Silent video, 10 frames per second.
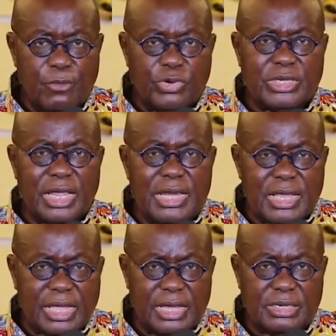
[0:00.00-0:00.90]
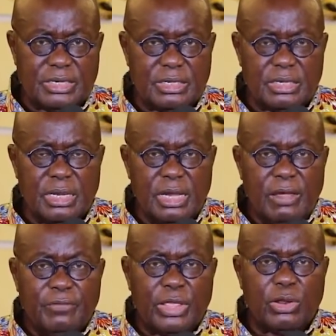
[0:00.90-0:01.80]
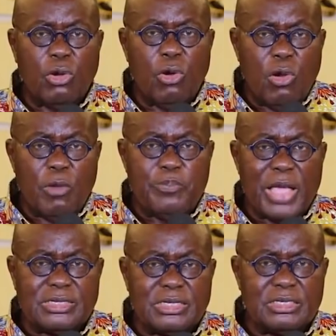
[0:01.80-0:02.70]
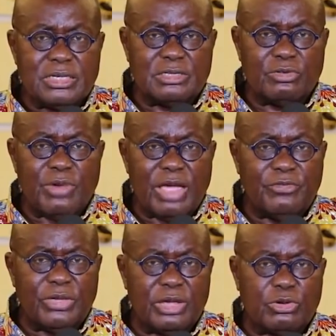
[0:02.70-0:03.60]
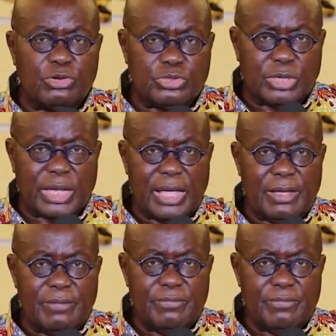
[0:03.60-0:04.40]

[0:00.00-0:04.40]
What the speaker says: which indicated that all passengers arriving at Kotoka